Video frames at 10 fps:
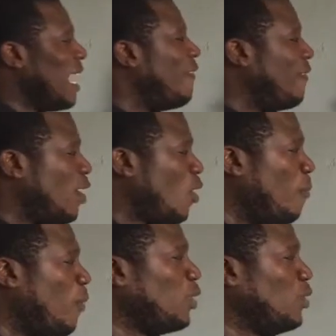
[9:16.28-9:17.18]
are very
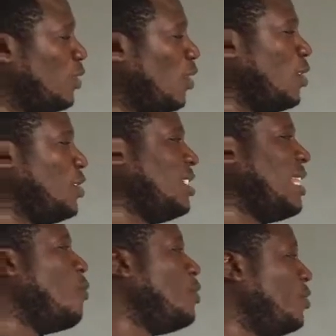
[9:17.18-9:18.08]
common tautology
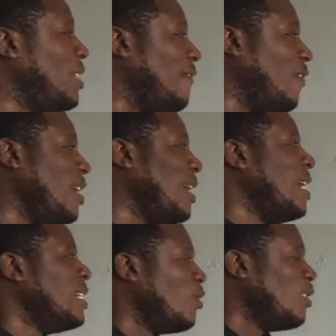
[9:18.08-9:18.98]
that we should avoid.
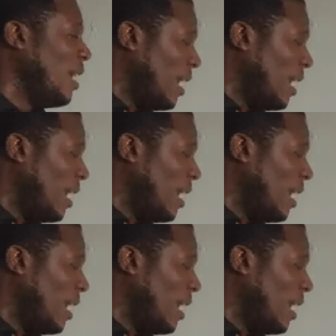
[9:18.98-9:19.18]
So